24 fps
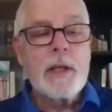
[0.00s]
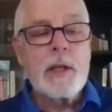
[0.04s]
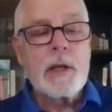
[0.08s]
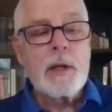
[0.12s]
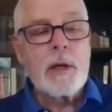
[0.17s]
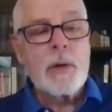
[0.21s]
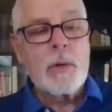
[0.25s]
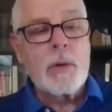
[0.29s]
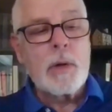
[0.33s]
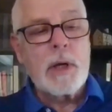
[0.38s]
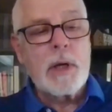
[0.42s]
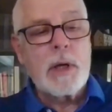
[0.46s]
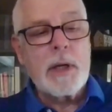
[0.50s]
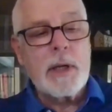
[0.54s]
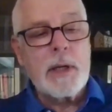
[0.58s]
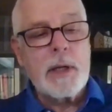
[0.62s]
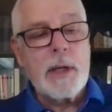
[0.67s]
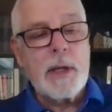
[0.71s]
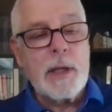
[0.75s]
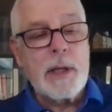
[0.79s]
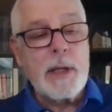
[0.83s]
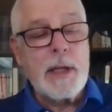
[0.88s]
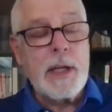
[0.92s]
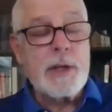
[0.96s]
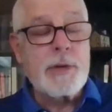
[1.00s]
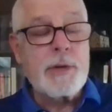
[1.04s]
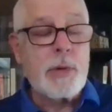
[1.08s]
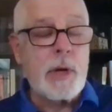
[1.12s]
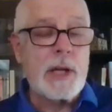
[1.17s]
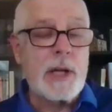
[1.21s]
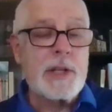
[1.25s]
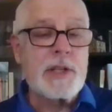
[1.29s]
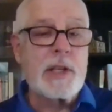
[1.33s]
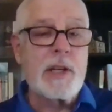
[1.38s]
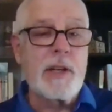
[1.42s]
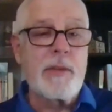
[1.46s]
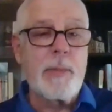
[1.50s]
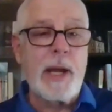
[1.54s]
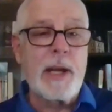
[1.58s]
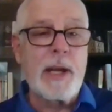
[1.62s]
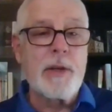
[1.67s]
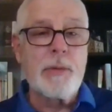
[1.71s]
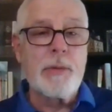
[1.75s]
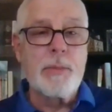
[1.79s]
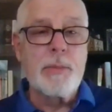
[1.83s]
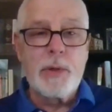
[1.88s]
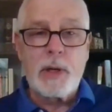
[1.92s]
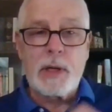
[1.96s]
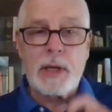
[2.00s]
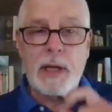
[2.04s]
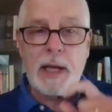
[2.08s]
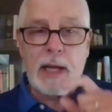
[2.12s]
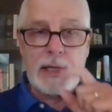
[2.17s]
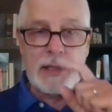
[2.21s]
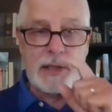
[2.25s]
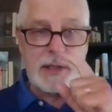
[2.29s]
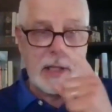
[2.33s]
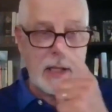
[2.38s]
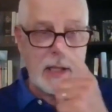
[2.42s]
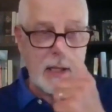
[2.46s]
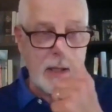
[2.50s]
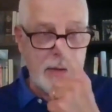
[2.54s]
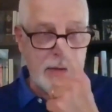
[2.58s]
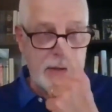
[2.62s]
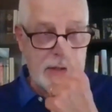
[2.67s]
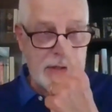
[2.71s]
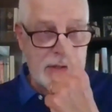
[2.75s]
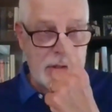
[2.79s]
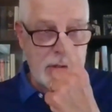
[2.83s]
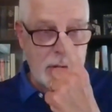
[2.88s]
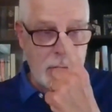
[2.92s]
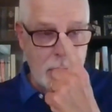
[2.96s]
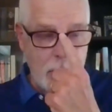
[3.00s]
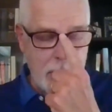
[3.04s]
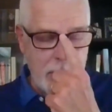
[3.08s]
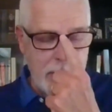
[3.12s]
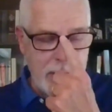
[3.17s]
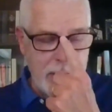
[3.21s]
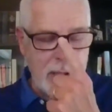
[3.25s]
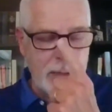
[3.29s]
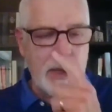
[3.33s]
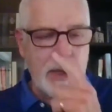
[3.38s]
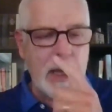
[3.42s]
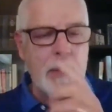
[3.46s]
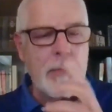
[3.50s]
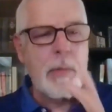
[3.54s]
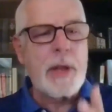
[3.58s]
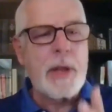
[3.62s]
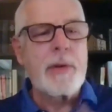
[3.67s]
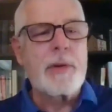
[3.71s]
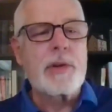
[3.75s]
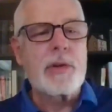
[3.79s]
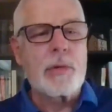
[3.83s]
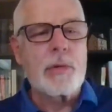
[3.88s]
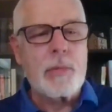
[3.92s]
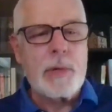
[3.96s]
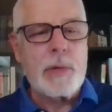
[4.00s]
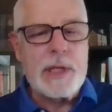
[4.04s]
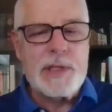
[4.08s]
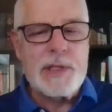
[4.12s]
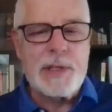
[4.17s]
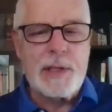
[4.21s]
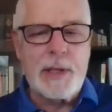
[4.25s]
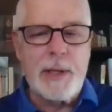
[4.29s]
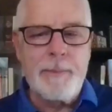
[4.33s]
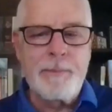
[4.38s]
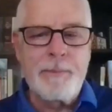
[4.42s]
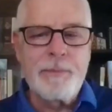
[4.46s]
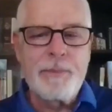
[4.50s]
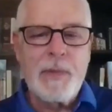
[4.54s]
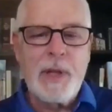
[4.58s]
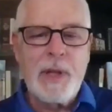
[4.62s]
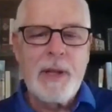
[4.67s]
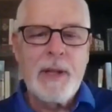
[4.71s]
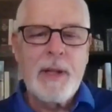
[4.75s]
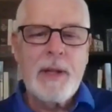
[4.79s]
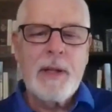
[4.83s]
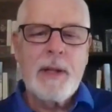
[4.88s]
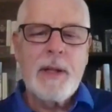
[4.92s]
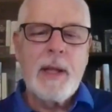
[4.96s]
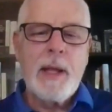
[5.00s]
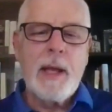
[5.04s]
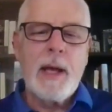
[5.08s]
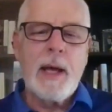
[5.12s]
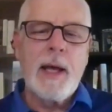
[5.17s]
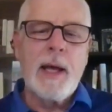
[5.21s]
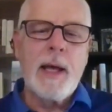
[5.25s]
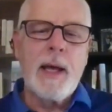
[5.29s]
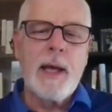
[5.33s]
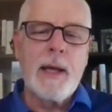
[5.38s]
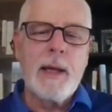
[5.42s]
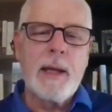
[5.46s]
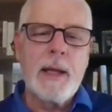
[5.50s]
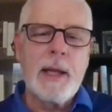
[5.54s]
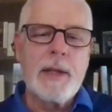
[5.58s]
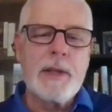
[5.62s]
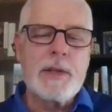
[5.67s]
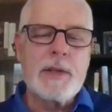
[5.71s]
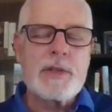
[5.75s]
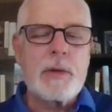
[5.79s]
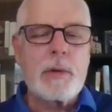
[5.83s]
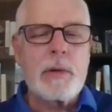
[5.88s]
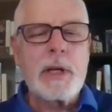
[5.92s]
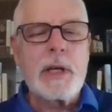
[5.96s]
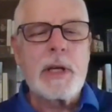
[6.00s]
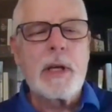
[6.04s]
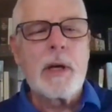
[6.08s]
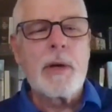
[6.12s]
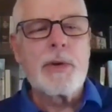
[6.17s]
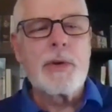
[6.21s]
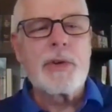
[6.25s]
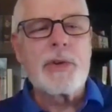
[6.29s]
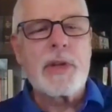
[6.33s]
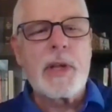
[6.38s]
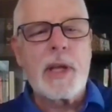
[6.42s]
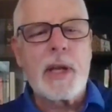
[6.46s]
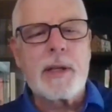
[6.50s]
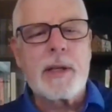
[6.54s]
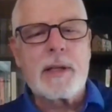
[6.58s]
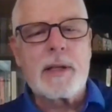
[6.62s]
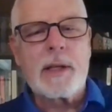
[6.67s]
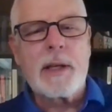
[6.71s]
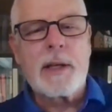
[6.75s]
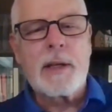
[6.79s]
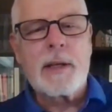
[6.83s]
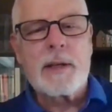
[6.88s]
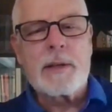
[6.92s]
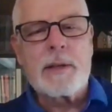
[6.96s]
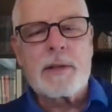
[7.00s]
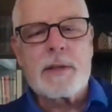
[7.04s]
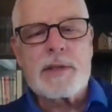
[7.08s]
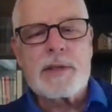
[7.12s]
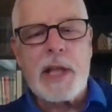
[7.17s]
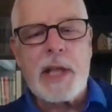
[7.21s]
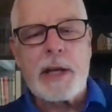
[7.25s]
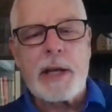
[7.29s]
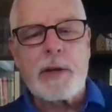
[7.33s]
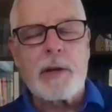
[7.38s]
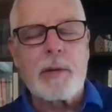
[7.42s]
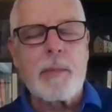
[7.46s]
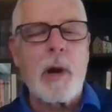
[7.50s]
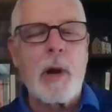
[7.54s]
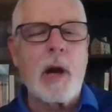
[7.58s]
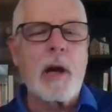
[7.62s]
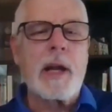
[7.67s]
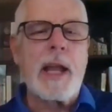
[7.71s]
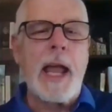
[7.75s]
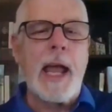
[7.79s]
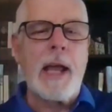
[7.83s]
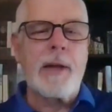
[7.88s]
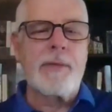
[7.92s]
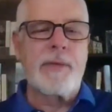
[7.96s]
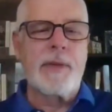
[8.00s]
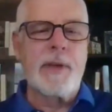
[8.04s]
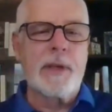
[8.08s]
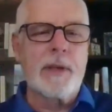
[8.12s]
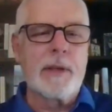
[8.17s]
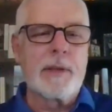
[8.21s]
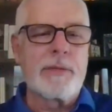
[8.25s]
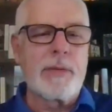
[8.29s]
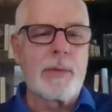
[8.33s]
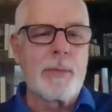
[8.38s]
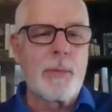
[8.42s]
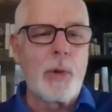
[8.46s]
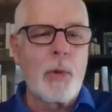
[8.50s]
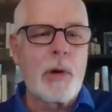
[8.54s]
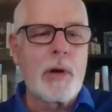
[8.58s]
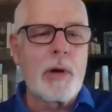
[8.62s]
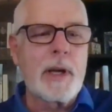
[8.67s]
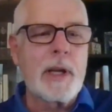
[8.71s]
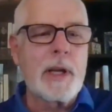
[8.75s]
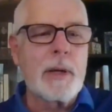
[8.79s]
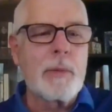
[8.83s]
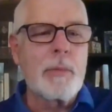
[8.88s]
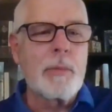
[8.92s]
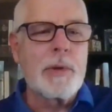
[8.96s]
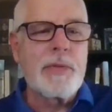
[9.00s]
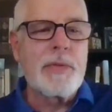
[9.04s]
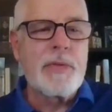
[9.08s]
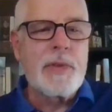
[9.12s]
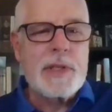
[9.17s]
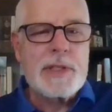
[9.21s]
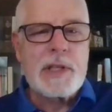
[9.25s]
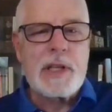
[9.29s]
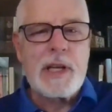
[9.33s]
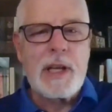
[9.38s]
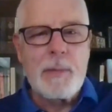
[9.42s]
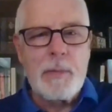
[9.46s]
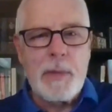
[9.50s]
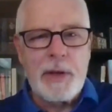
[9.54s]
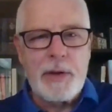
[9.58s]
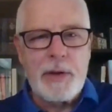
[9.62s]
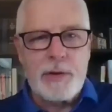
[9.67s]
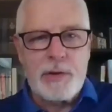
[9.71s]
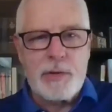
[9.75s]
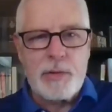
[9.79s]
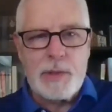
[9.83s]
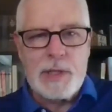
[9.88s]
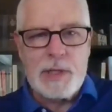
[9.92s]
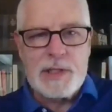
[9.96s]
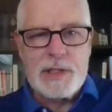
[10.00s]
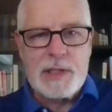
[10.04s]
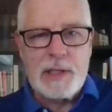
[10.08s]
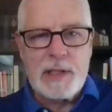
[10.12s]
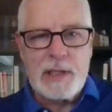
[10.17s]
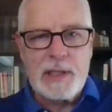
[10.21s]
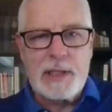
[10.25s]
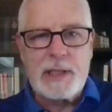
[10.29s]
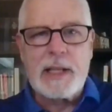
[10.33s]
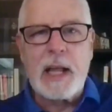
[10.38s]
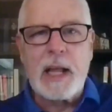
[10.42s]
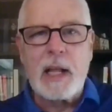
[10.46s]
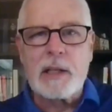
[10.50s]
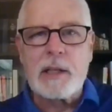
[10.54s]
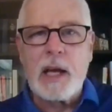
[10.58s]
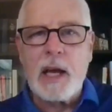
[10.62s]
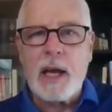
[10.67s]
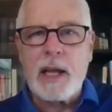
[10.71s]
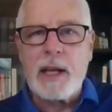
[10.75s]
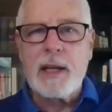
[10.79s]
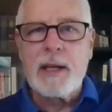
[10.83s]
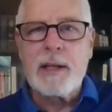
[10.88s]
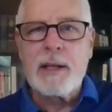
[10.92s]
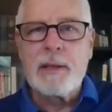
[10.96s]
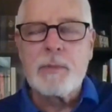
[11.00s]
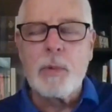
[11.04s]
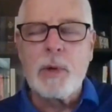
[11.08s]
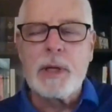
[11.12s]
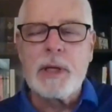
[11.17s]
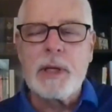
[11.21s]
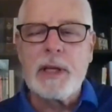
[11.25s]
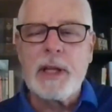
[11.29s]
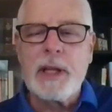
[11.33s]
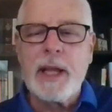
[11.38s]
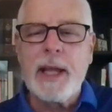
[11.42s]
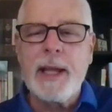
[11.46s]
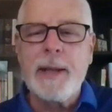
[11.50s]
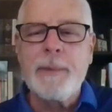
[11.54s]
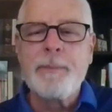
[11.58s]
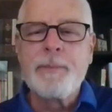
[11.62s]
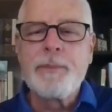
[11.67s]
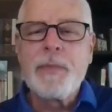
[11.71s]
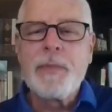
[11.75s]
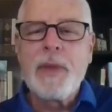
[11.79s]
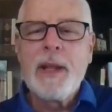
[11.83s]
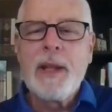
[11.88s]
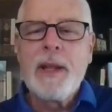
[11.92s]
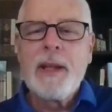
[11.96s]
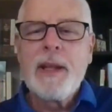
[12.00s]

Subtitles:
In the introduction of my new book, I tell this story about Mother Teresa. And the story goes that Senator Mark Hatfield from Oregon was visiting Mother Teresa in Calcutta one day.